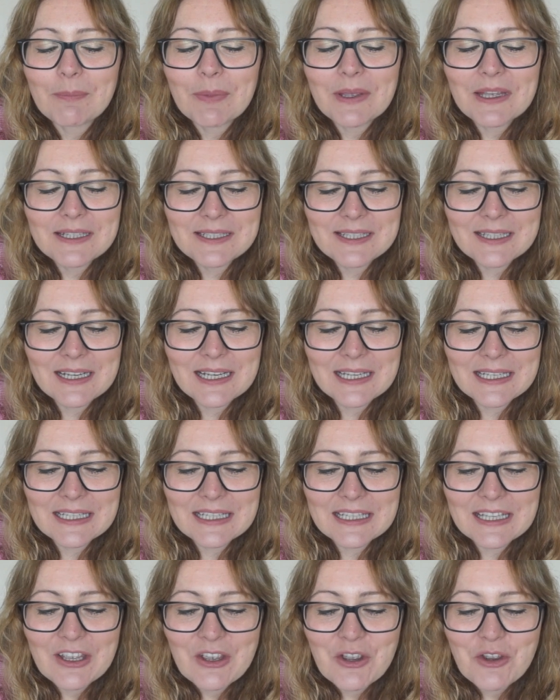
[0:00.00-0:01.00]

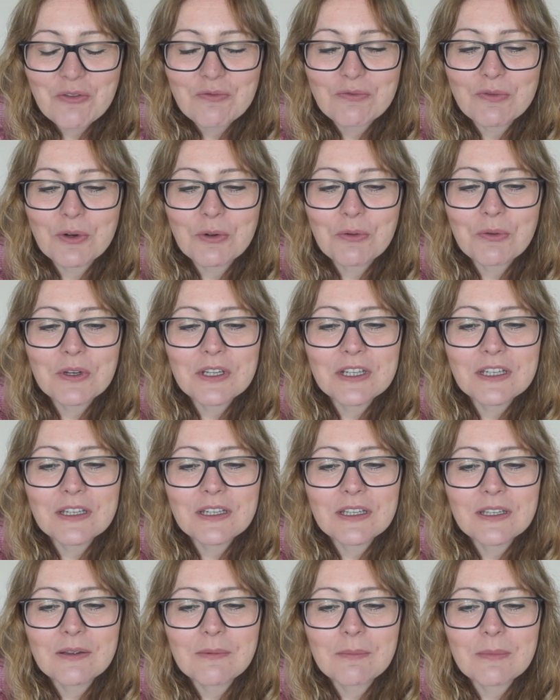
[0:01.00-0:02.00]
basically,
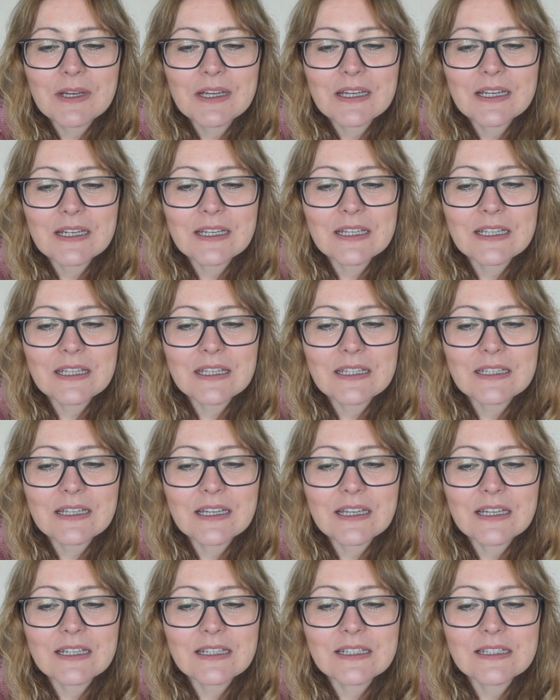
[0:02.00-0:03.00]
Rowan, my
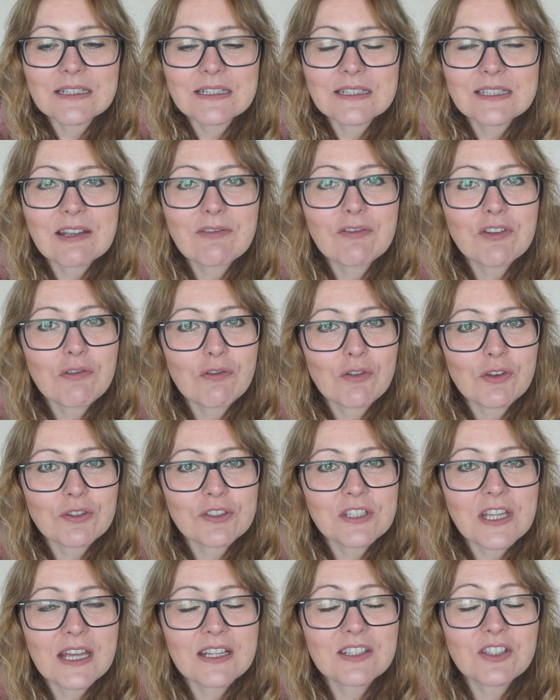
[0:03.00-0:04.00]
uh,
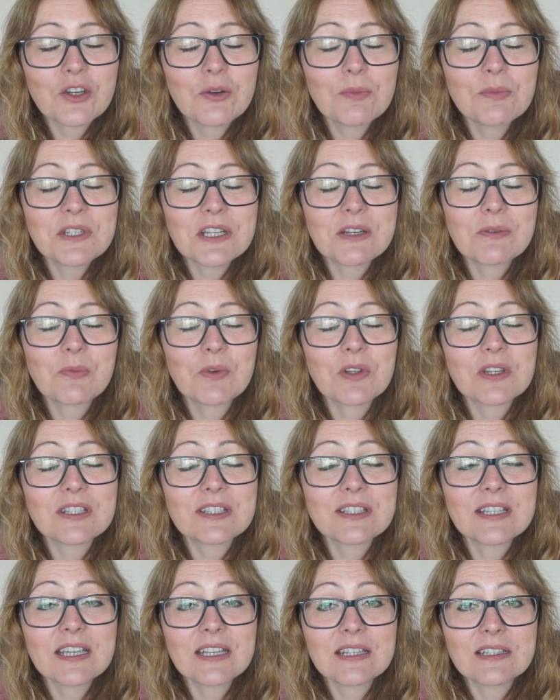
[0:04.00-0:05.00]
seven-year-old, has come down with a
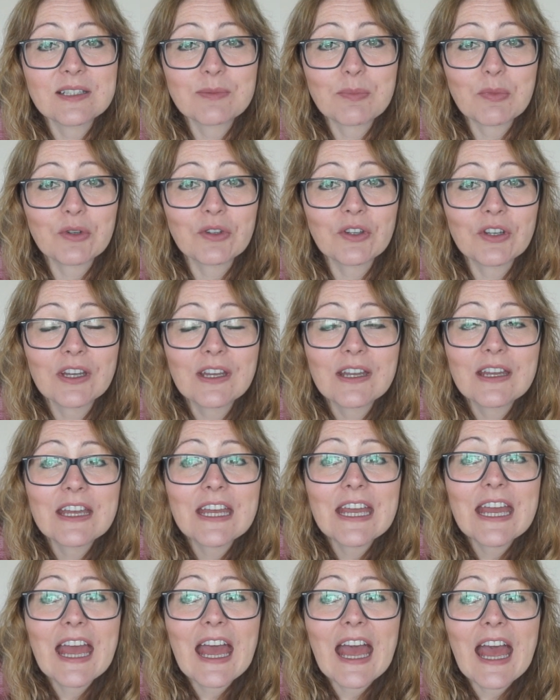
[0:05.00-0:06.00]
sickness bug
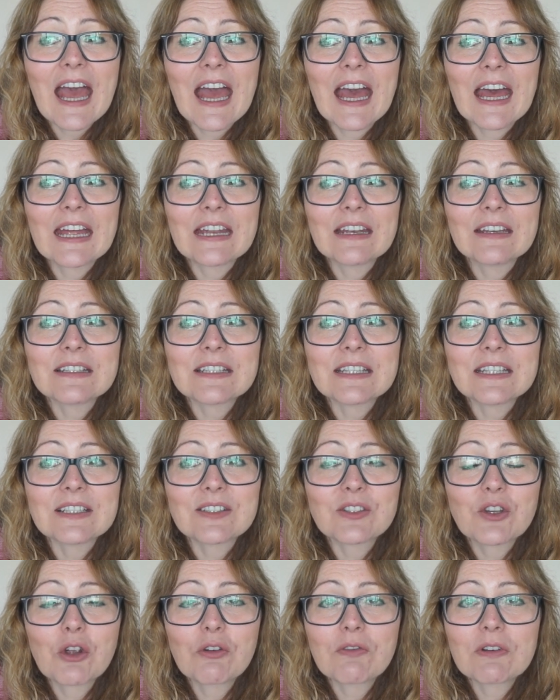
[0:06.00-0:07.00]
and
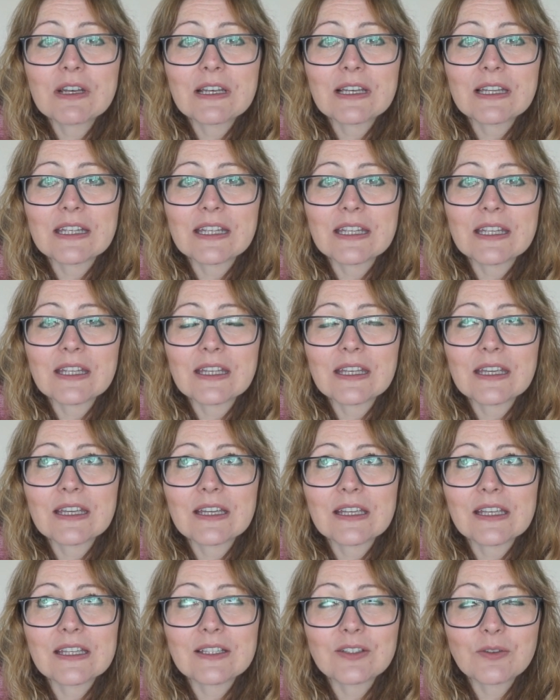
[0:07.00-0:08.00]
is currently,
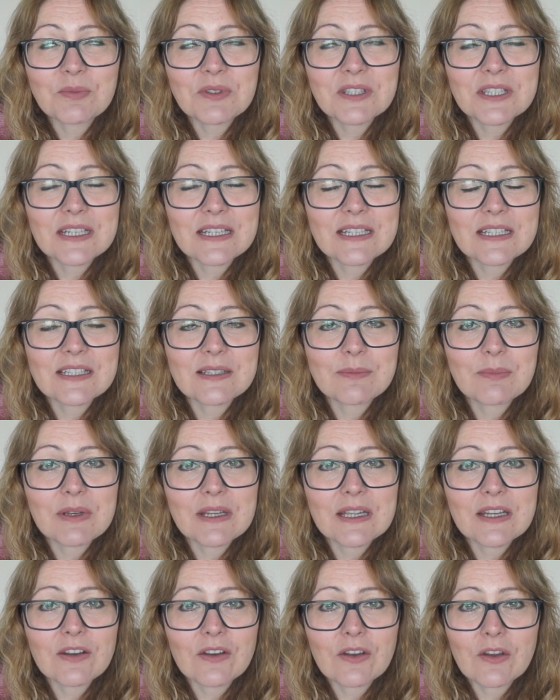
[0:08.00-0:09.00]
he's upstairs
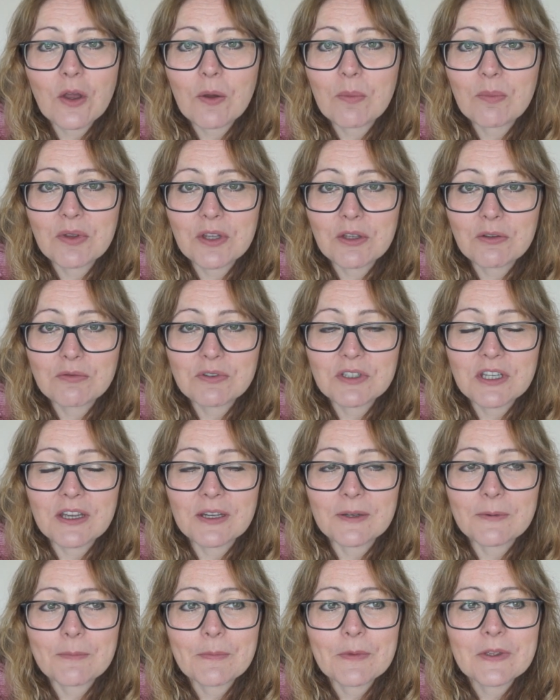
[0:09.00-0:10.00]
playing on the
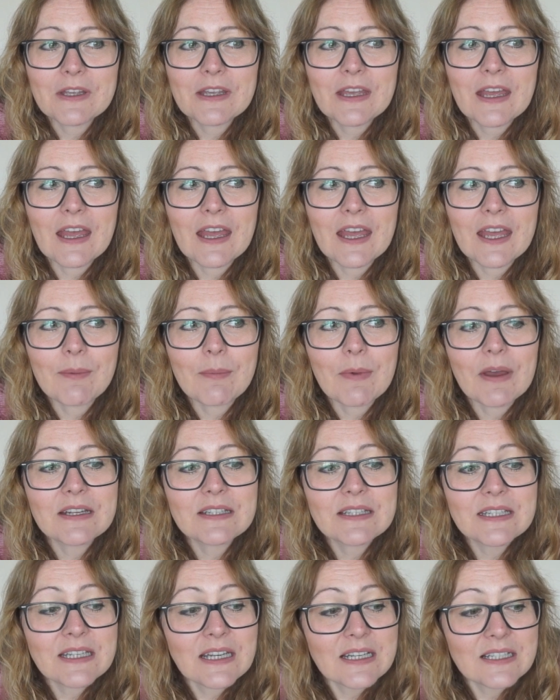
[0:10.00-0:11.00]
computer. Um, I
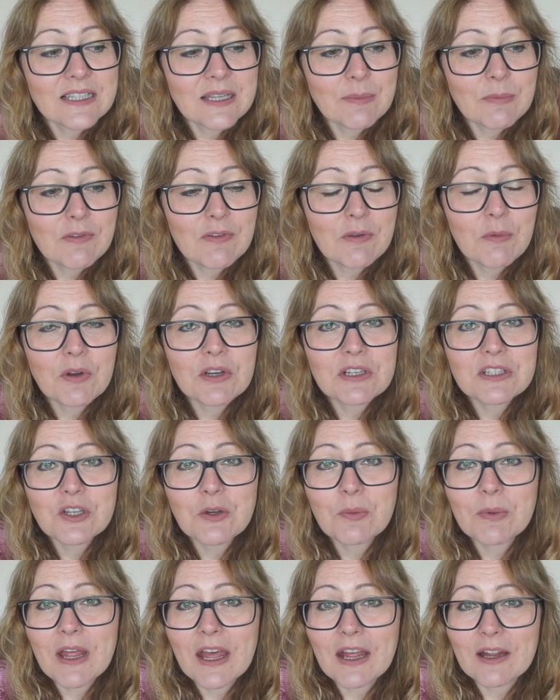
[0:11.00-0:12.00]
did ask him if he wanted to
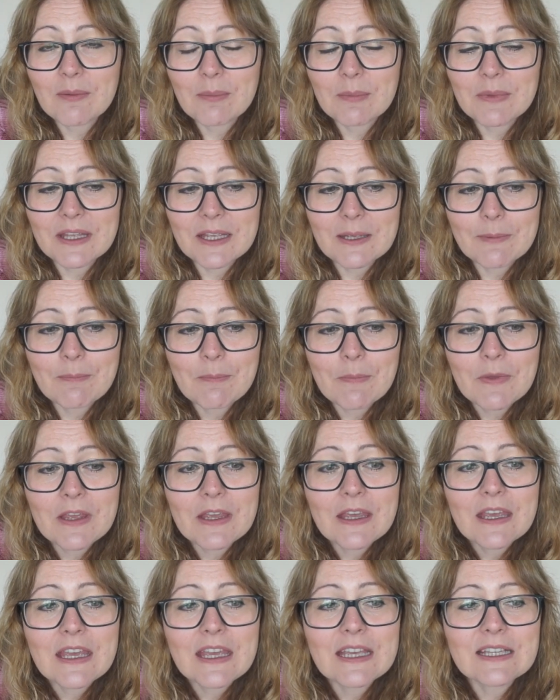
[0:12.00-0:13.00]
come and help me.
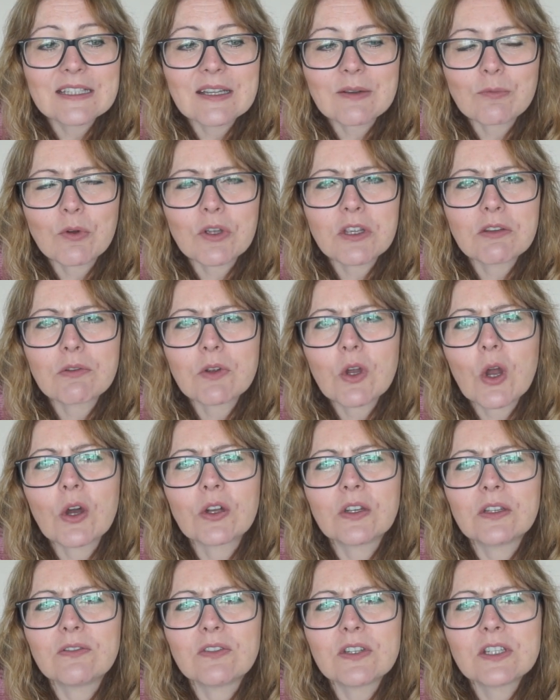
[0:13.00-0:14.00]
He said, what are you
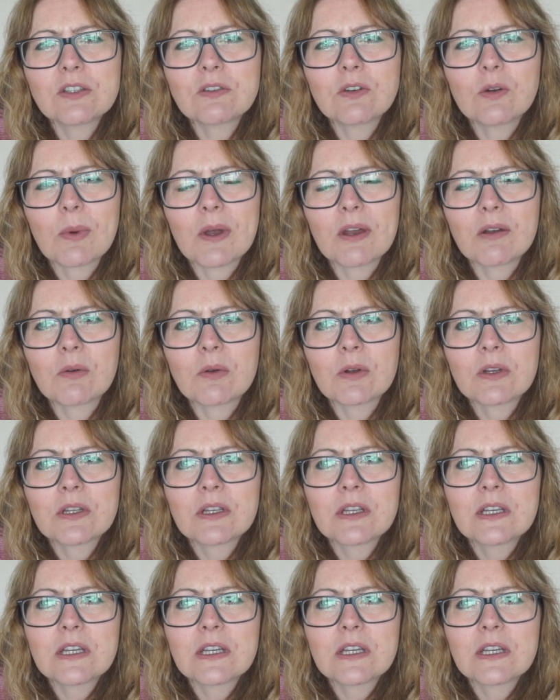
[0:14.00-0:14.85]
recording the video about?